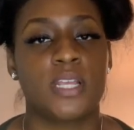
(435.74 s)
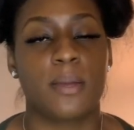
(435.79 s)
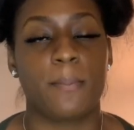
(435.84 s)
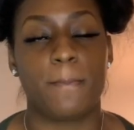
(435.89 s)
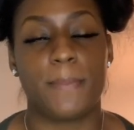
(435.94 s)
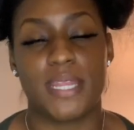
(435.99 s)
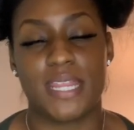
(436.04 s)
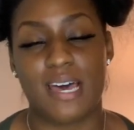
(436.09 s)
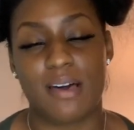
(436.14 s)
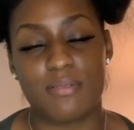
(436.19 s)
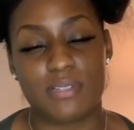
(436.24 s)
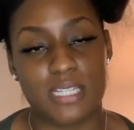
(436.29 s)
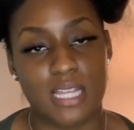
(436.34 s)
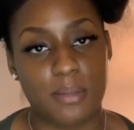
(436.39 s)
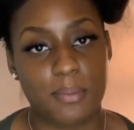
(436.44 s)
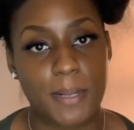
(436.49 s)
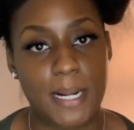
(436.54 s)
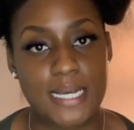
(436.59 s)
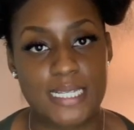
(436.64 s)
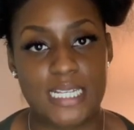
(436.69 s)
but that was not the
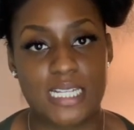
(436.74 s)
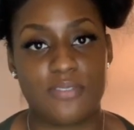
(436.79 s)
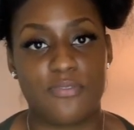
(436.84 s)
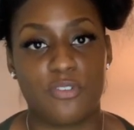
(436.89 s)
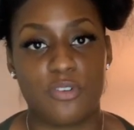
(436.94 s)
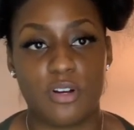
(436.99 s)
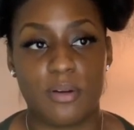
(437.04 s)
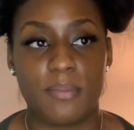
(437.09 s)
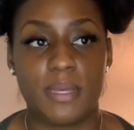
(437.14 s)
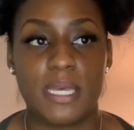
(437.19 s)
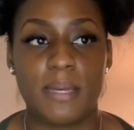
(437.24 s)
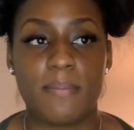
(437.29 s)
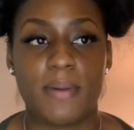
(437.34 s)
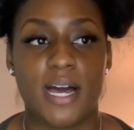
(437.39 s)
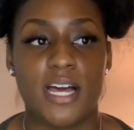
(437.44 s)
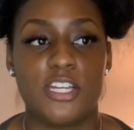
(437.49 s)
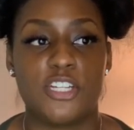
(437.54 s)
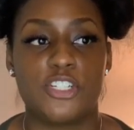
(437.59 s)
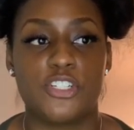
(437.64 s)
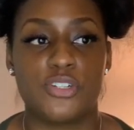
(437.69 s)
process for me.
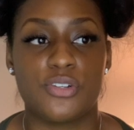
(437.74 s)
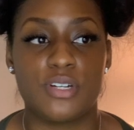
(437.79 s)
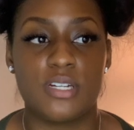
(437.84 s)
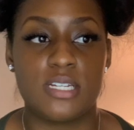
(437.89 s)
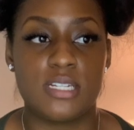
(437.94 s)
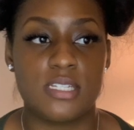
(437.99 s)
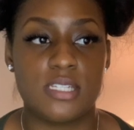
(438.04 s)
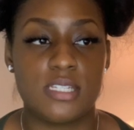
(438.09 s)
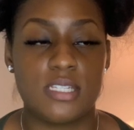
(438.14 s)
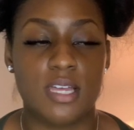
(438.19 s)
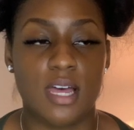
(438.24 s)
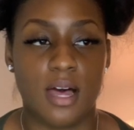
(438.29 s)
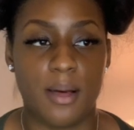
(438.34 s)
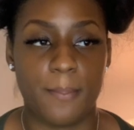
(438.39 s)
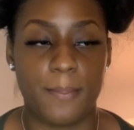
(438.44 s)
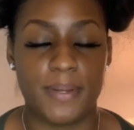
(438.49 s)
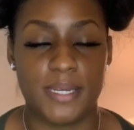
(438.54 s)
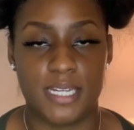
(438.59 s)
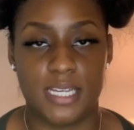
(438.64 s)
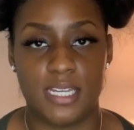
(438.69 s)
My insurance
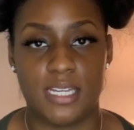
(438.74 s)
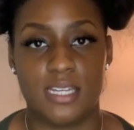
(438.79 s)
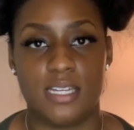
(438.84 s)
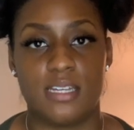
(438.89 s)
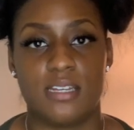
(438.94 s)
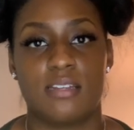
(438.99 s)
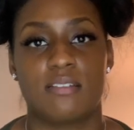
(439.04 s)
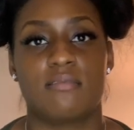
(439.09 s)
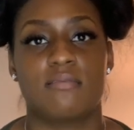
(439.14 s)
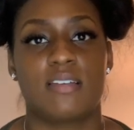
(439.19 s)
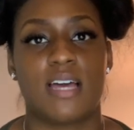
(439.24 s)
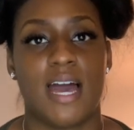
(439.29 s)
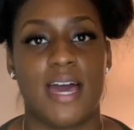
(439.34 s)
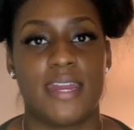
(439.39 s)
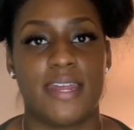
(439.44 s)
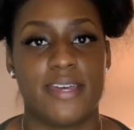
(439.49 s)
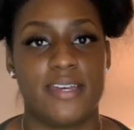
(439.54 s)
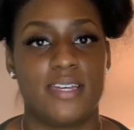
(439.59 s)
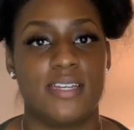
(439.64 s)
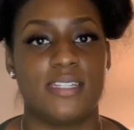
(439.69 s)
company kind
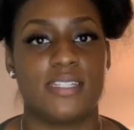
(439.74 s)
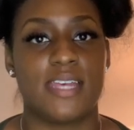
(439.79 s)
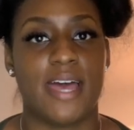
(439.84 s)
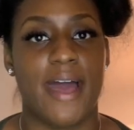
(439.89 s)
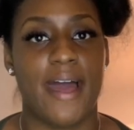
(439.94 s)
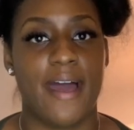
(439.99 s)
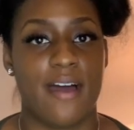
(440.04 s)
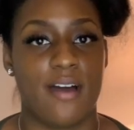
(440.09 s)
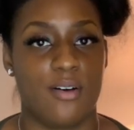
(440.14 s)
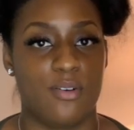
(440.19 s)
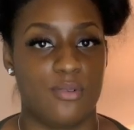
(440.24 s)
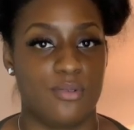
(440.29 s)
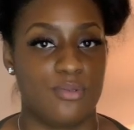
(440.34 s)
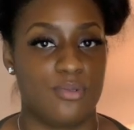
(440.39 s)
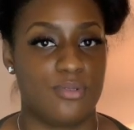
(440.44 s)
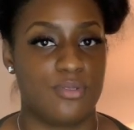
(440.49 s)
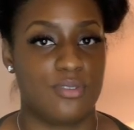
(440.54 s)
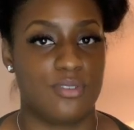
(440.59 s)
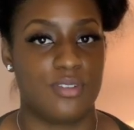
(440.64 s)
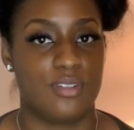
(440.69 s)
of is
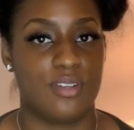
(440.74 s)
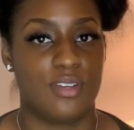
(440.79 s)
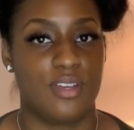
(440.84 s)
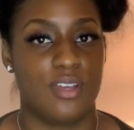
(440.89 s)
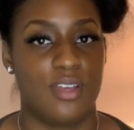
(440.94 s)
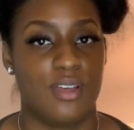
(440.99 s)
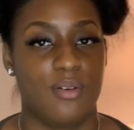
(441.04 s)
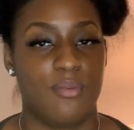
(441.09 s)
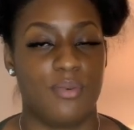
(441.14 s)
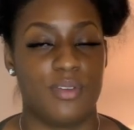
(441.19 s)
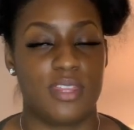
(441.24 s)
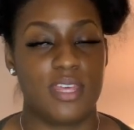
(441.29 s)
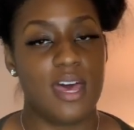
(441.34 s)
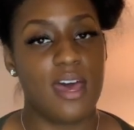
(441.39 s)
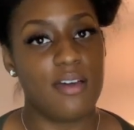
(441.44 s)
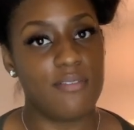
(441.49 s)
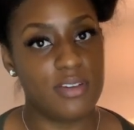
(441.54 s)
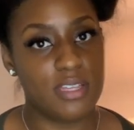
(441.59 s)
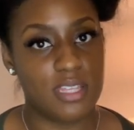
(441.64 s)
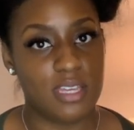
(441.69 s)
housed with
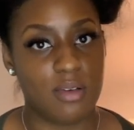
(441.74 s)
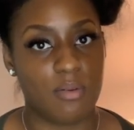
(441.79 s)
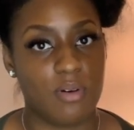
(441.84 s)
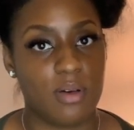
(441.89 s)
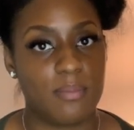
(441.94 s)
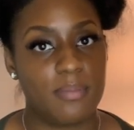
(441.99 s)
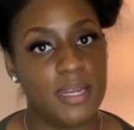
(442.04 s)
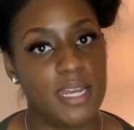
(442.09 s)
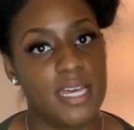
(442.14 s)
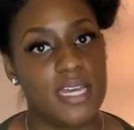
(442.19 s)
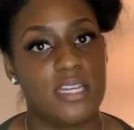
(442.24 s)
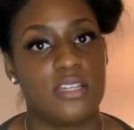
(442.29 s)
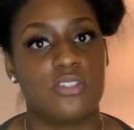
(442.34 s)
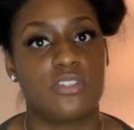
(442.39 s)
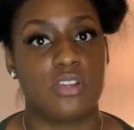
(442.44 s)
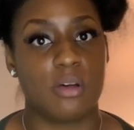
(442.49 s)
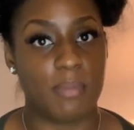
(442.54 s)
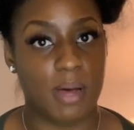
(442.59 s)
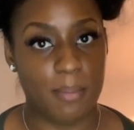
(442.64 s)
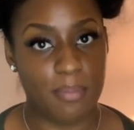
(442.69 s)
everything in one place.
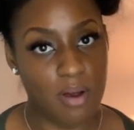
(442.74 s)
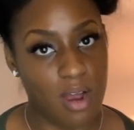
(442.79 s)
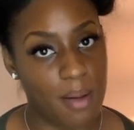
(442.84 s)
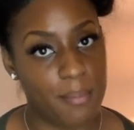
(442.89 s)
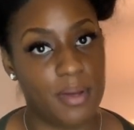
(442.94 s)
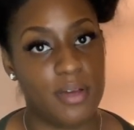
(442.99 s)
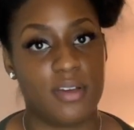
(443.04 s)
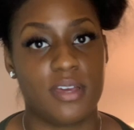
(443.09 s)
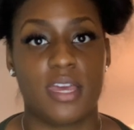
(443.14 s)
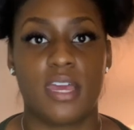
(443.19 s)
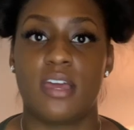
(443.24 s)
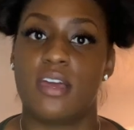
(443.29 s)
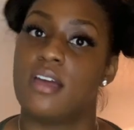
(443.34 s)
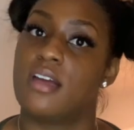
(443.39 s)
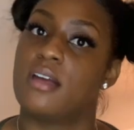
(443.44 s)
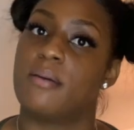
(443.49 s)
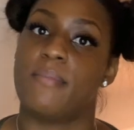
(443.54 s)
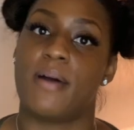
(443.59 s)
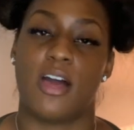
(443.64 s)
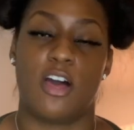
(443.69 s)
So my primary
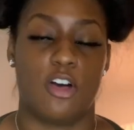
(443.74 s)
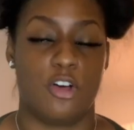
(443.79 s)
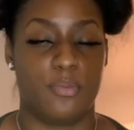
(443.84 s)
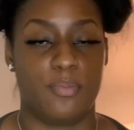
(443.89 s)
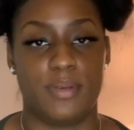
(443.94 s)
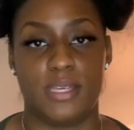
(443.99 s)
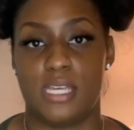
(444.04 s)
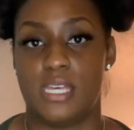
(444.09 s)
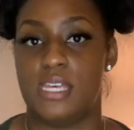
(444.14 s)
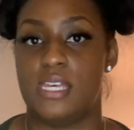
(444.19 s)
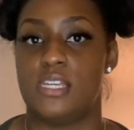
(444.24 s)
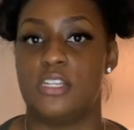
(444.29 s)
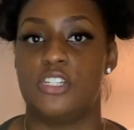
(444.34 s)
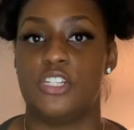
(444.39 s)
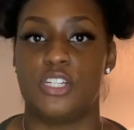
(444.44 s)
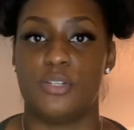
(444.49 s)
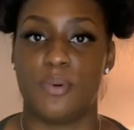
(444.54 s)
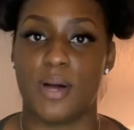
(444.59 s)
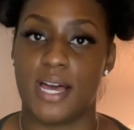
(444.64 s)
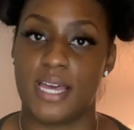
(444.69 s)
care, my OB,
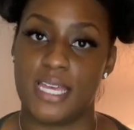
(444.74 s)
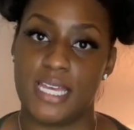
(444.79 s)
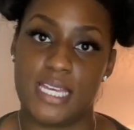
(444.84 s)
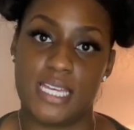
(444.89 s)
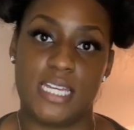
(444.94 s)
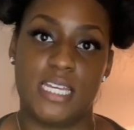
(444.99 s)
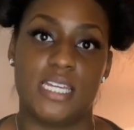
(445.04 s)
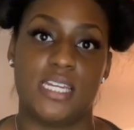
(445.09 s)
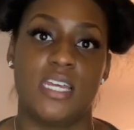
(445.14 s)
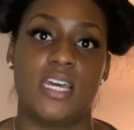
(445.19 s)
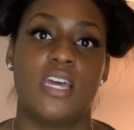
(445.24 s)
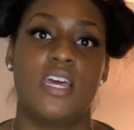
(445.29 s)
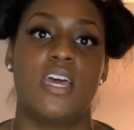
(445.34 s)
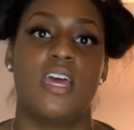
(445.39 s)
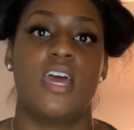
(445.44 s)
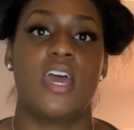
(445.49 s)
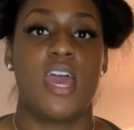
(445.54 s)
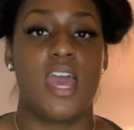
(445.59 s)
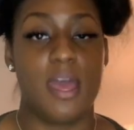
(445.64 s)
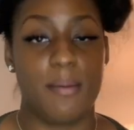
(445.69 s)
GYN,
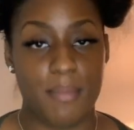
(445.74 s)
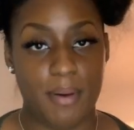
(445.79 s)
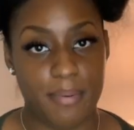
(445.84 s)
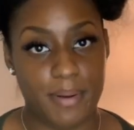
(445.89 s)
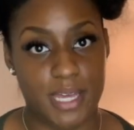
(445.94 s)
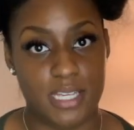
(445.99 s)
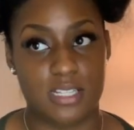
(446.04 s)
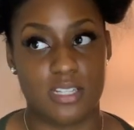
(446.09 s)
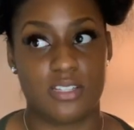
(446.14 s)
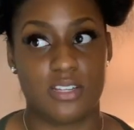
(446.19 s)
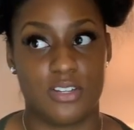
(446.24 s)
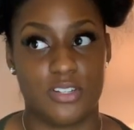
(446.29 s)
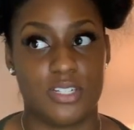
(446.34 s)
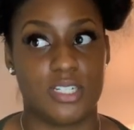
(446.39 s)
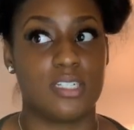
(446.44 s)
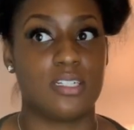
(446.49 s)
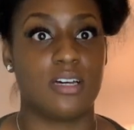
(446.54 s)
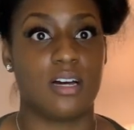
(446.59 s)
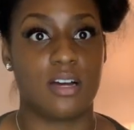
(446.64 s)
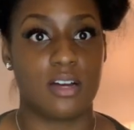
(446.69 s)
and my plastic
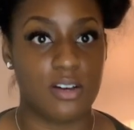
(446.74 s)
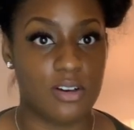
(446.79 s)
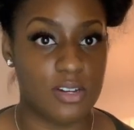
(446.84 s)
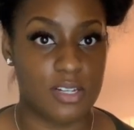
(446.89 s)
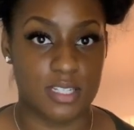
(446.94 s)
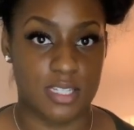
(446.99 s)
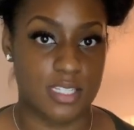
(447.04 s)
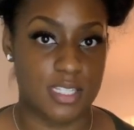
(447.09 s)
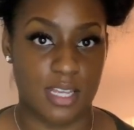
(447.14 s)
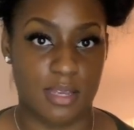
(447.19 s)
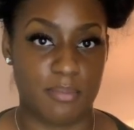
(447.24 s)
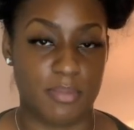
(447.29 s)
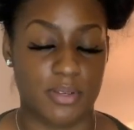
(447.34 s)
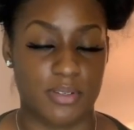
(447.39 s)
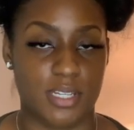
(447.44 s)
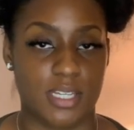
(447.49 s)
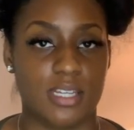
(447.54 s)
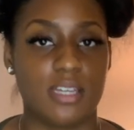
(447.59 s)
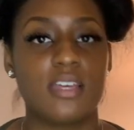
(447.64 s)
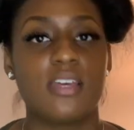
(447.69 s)
surgeon are all in the same
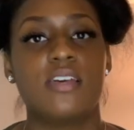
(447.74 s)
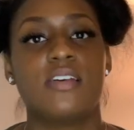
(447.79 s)
building.